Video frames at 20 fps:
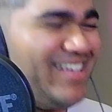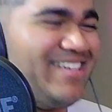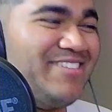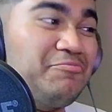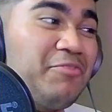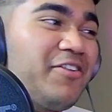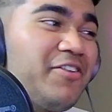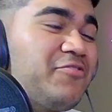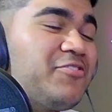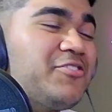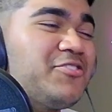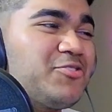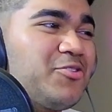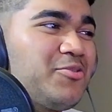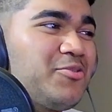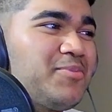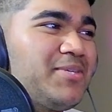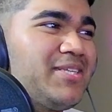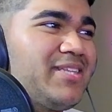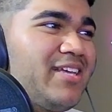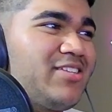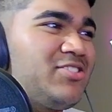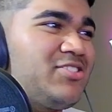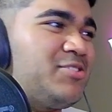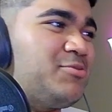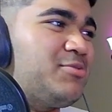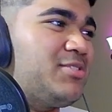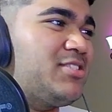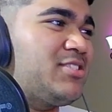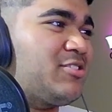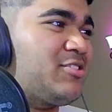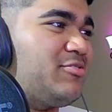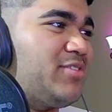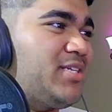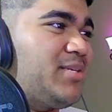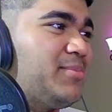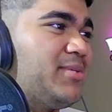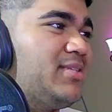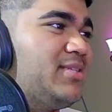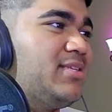what if you told me that she would scream
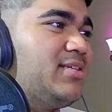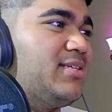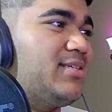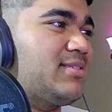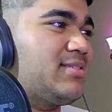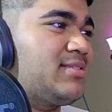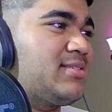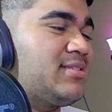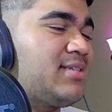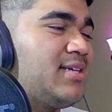in this?